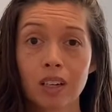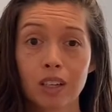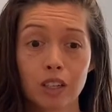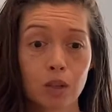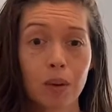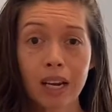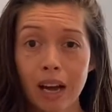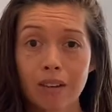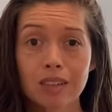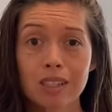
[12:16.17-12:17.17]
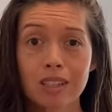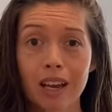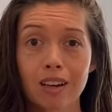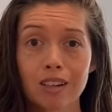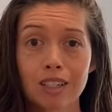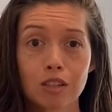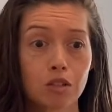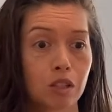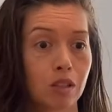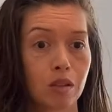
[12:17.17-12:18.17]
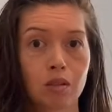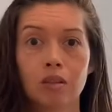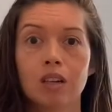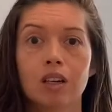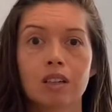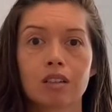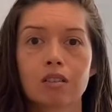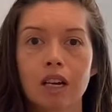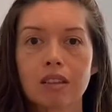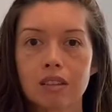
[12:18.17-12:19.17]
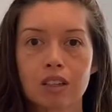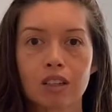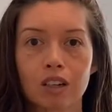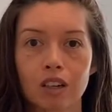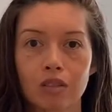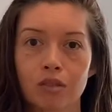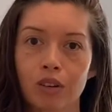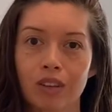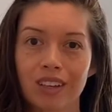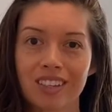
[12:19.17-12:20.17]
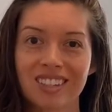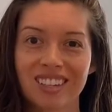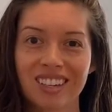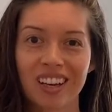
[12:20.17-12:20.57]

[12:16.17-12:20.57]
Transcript: You might have a desire in you to create the cure for this,